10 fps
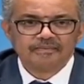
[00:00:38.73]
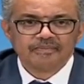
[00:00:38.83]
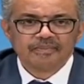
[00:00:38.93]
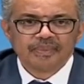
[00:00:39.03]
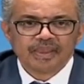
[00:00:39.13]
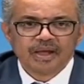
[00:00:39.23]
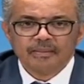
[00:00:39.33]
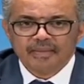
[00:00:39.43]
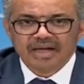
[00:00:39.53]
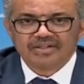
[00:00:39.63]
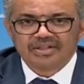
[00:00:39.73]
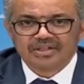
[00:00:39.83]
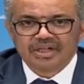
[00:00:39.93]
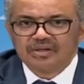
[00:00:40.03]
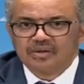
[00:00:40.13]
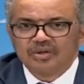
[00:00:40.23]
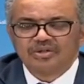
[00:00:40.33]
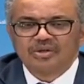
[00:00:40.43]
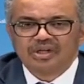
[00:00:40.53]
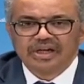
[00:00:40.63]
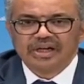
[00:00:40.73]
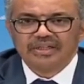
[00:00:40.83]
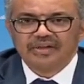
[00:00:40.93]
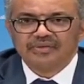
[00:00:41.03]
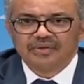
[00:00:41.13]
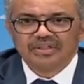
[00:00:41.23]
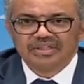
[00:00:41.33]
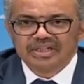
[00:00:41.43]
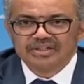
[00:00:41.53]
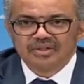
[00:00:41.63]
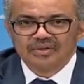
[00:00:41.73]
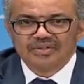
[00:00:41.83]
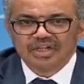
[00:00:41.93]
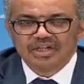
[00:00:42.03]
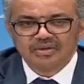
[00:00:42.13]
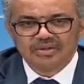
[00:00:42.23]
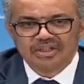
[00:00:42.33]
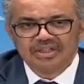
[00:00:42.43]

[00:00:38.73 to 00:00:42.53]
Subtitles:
Masks can also create a false sense of security,